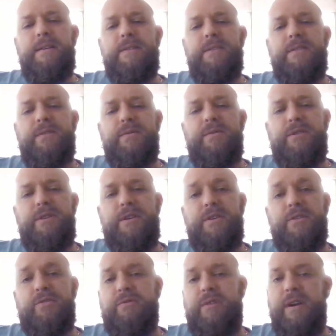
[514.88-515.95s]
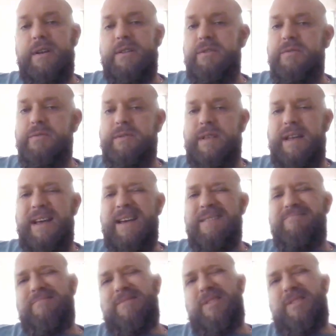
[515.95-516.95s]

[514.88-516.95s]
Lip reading: So she could try and use that.